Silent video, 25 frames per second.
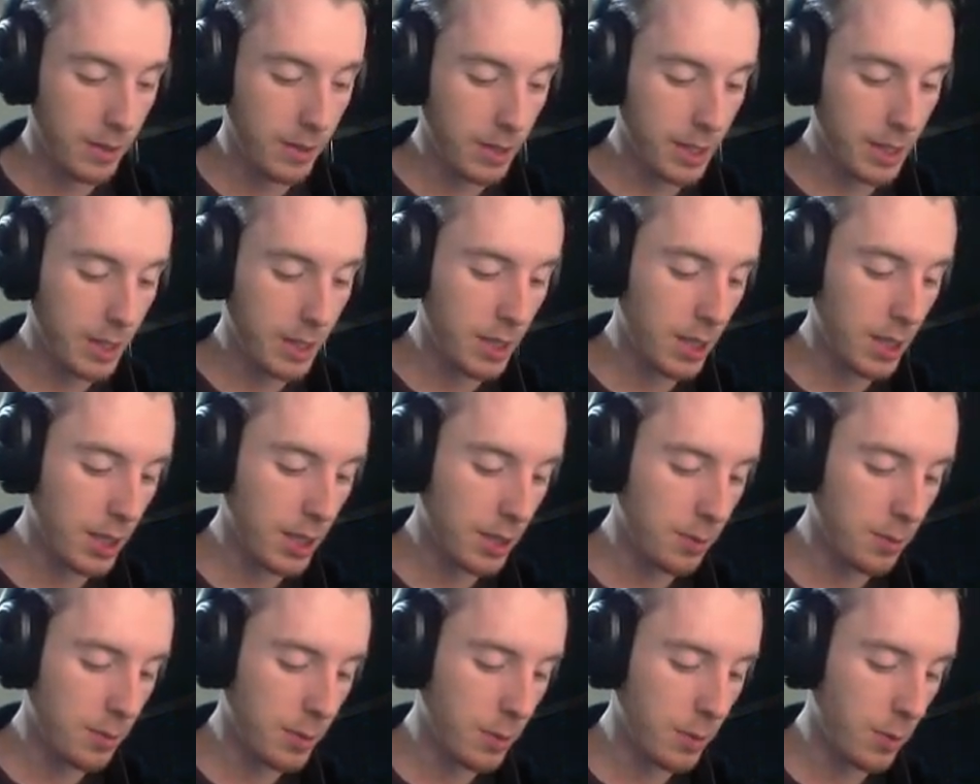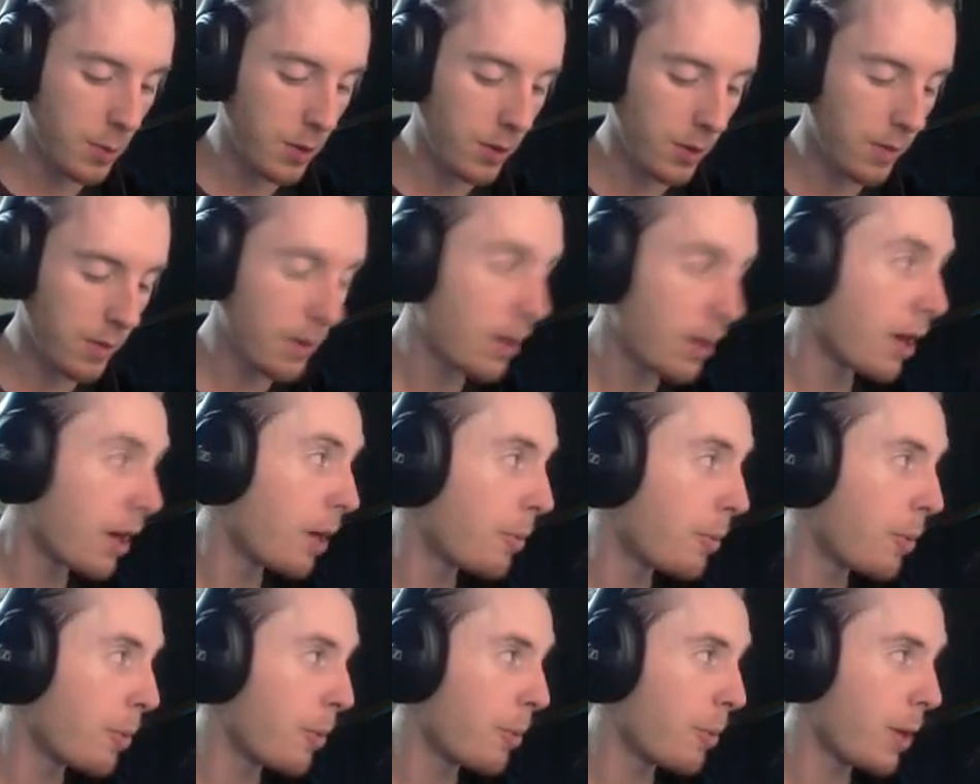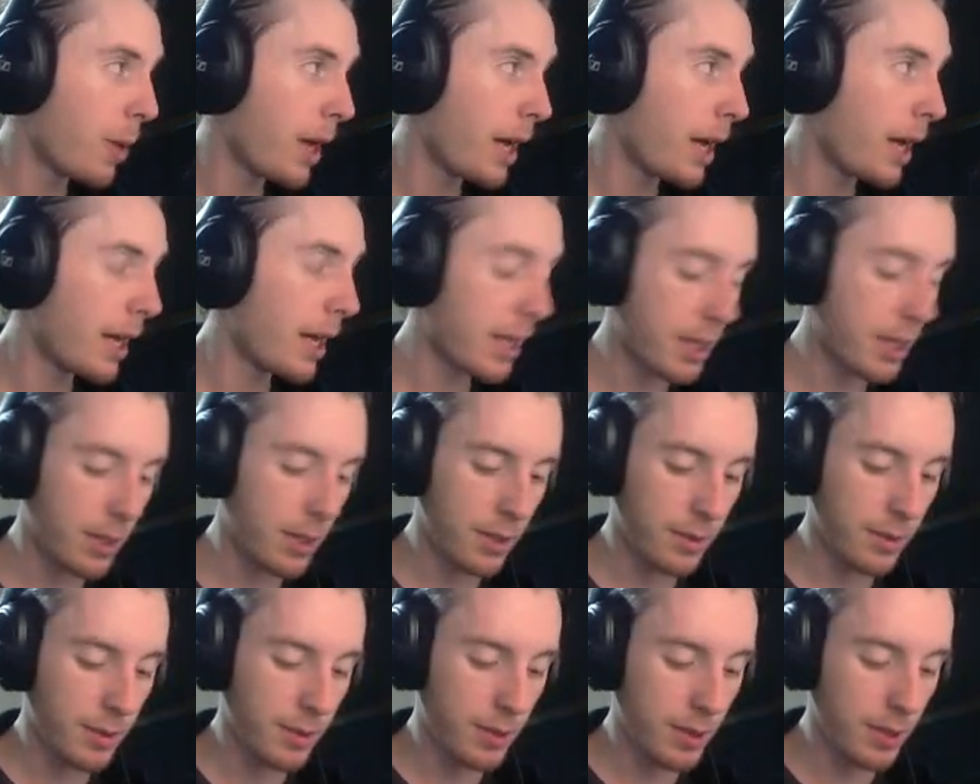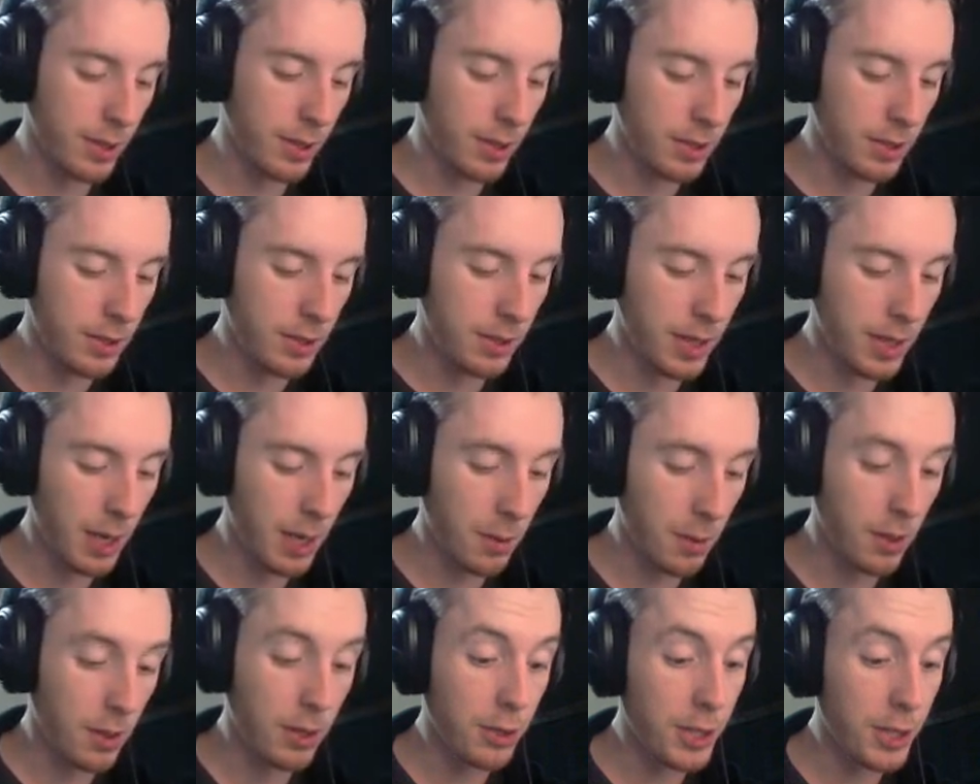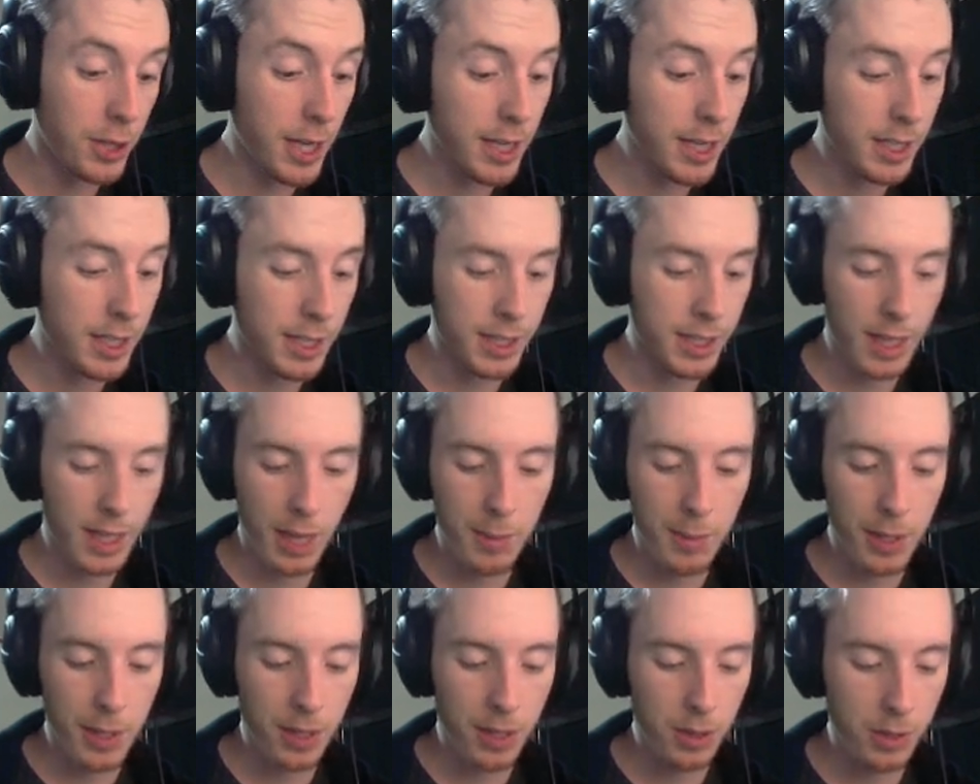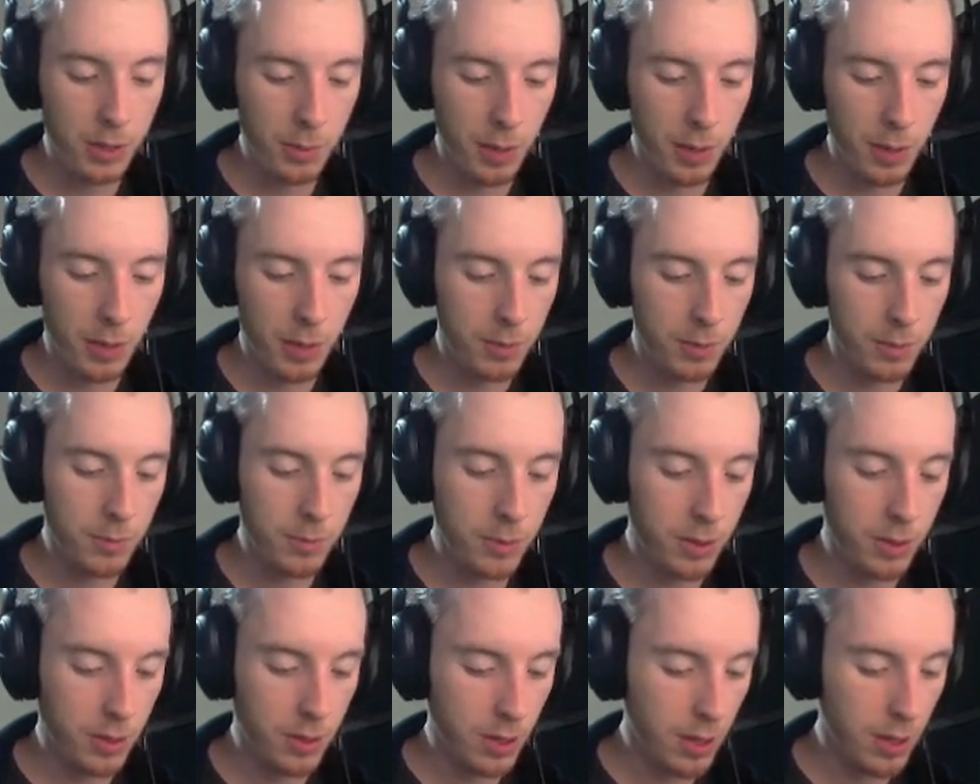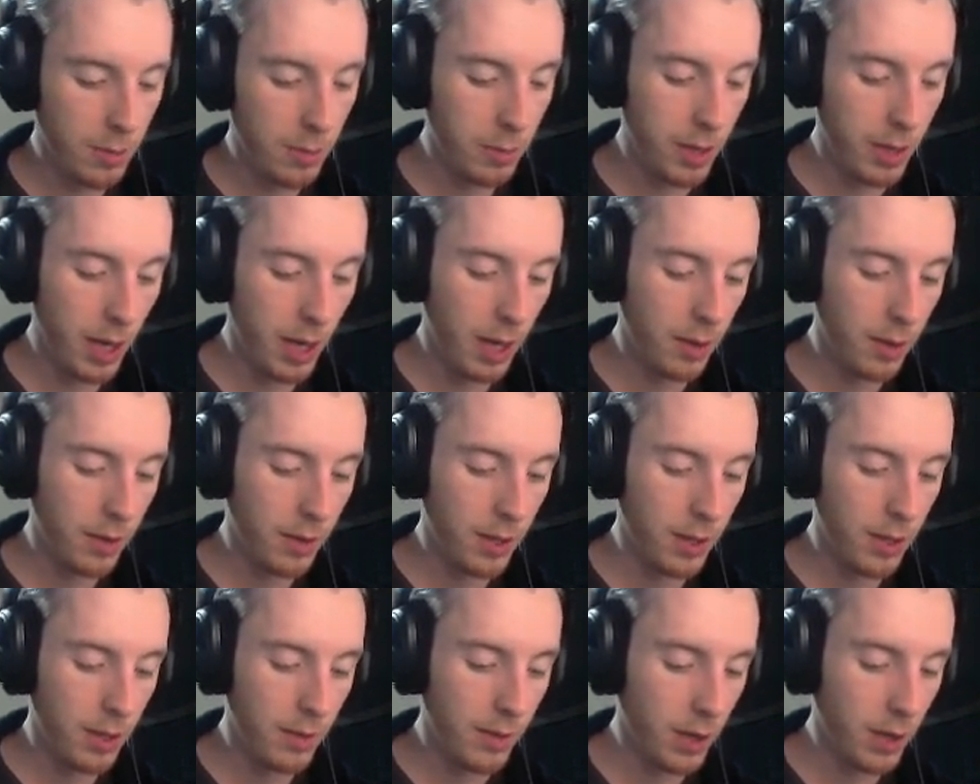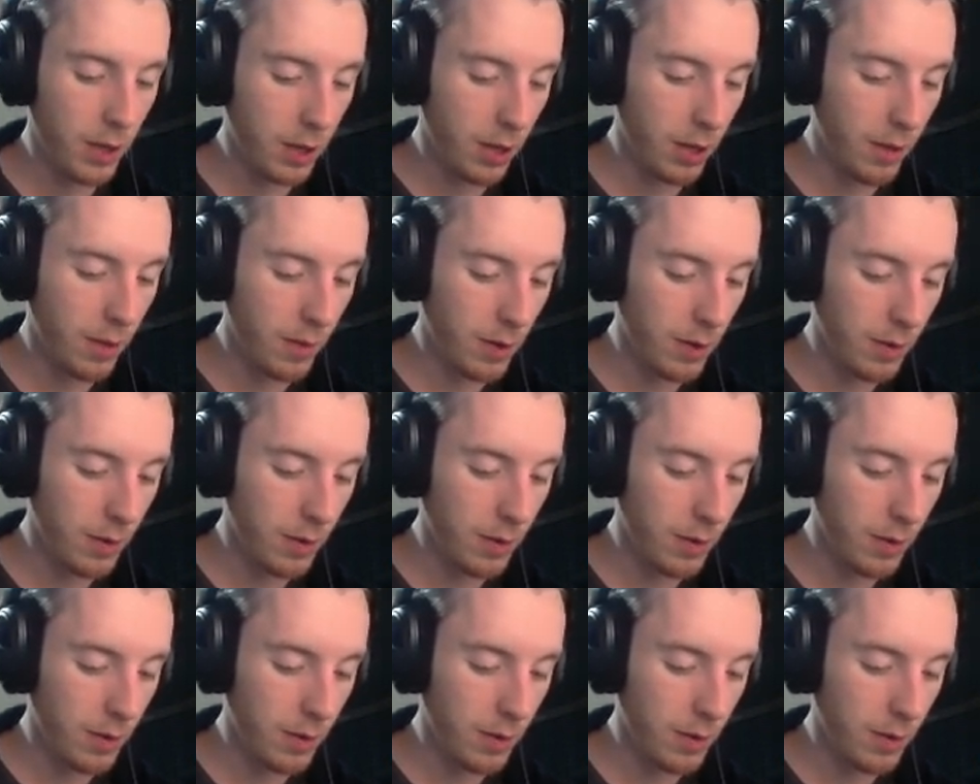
It's not some sort of humble brag. Now, on your tests, I make those problems, but I don't think they're very clever.